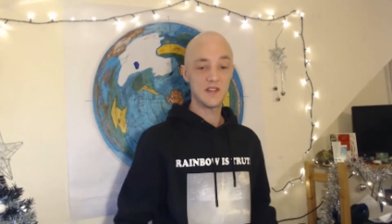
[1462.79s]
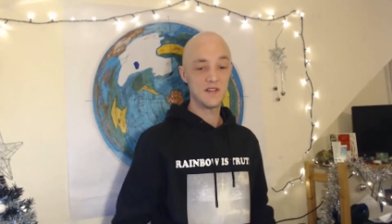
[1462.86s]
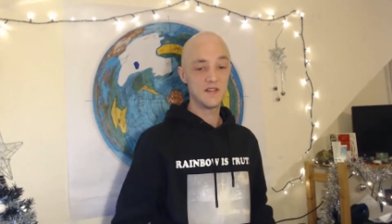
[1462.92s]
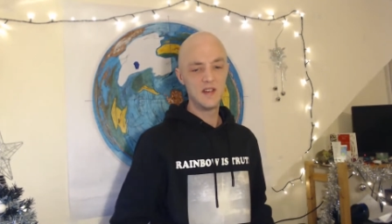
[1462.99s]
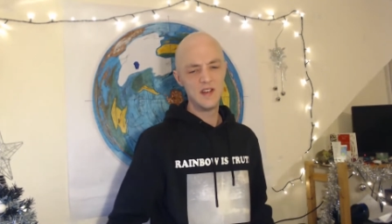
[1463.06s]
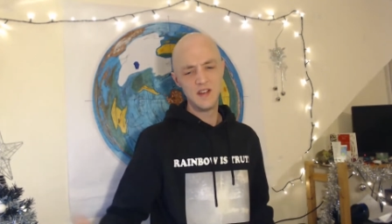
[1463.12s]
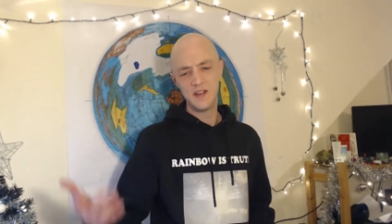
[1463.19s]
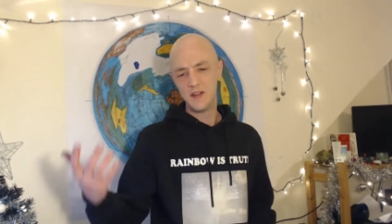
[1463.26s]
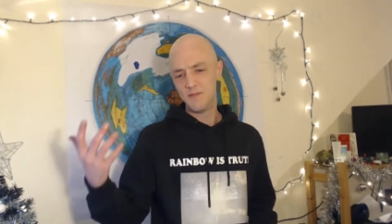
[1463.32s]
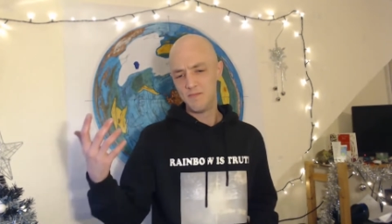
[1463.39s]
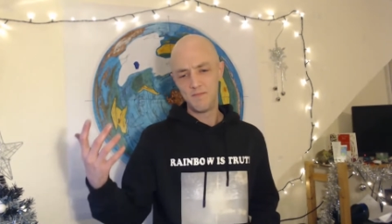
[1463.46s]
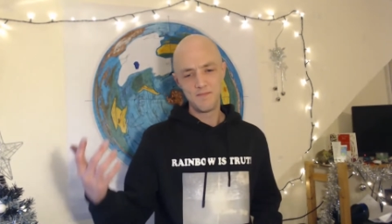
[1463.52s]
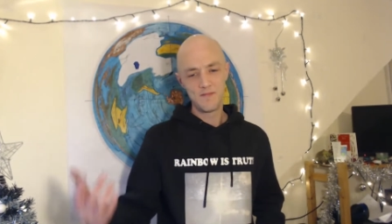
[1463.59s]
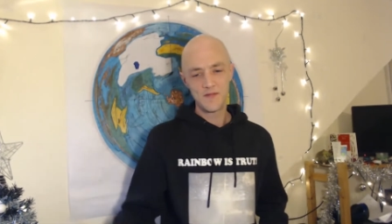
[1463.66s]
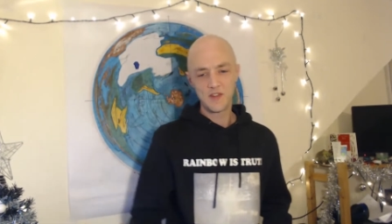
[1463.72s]
And
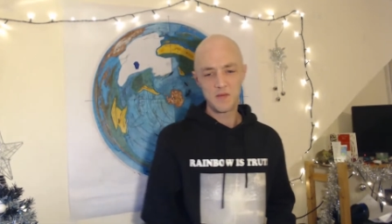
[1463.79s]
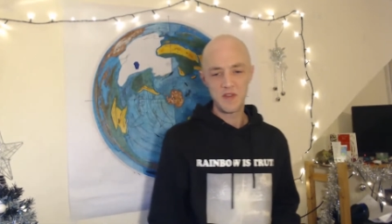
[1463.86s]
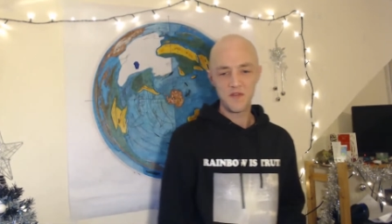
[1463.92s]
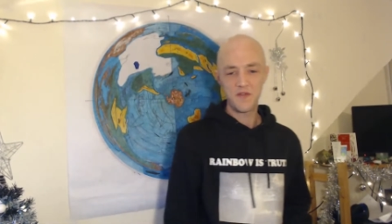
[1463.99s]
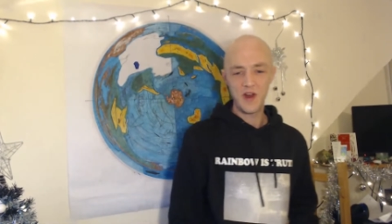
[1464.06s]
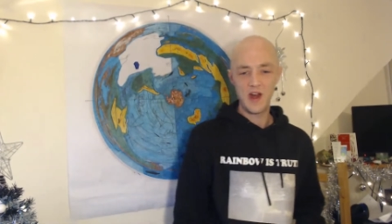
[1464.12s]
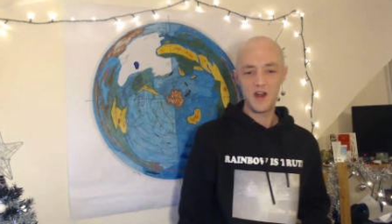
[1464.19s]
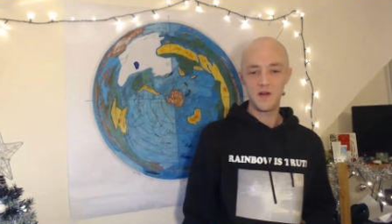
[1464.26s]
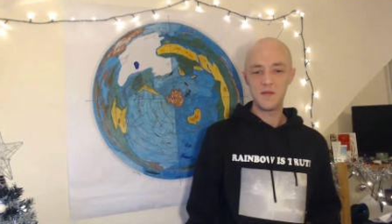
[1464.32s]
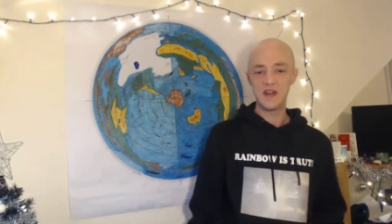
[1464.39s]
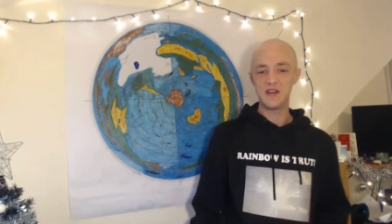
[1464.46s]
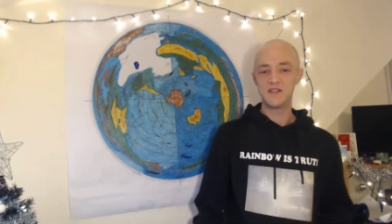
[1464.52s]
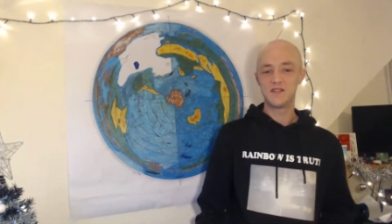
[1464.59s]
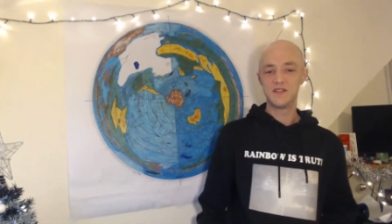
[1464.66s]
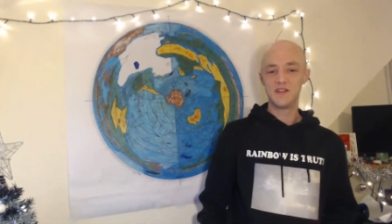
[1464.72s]
to be fair, I
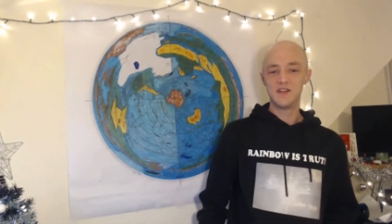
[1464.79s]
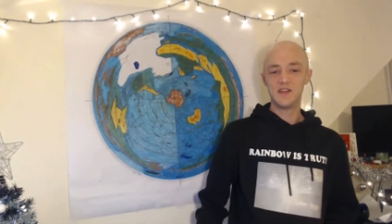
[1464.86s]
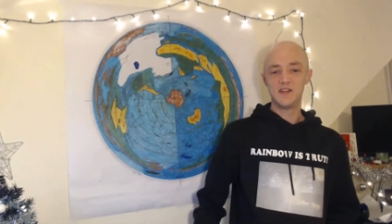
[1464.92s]
mean,